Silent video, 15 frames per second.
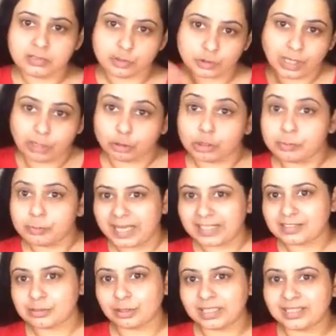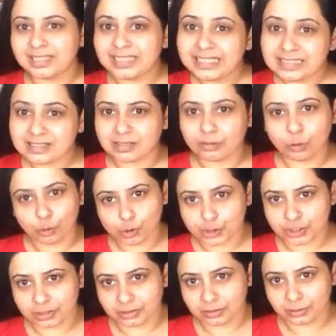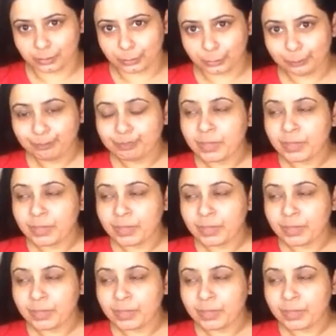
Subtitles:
So now the masculine needs the ocean, you know.